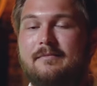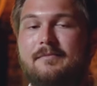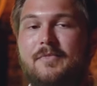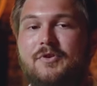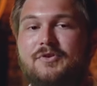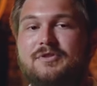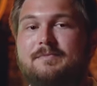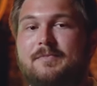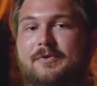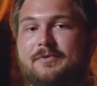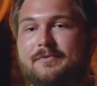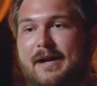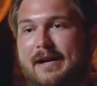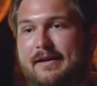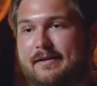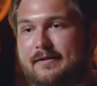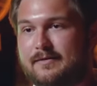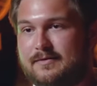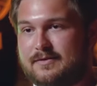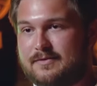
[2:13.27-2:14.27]
multiple
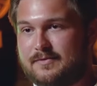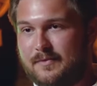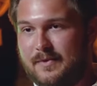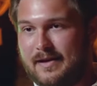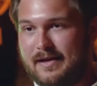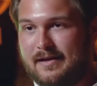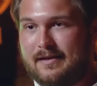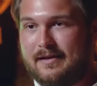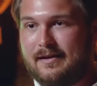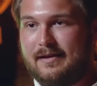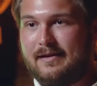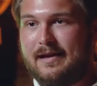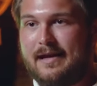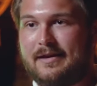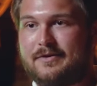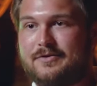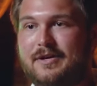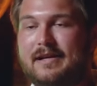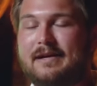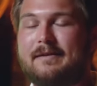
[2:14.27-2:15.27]
records with
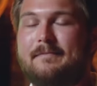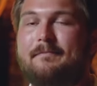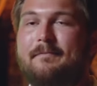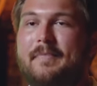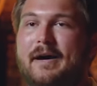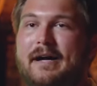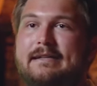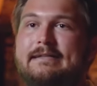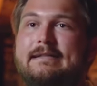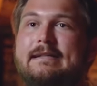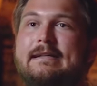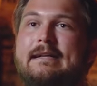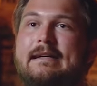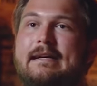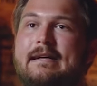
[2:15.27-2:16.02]
electric, but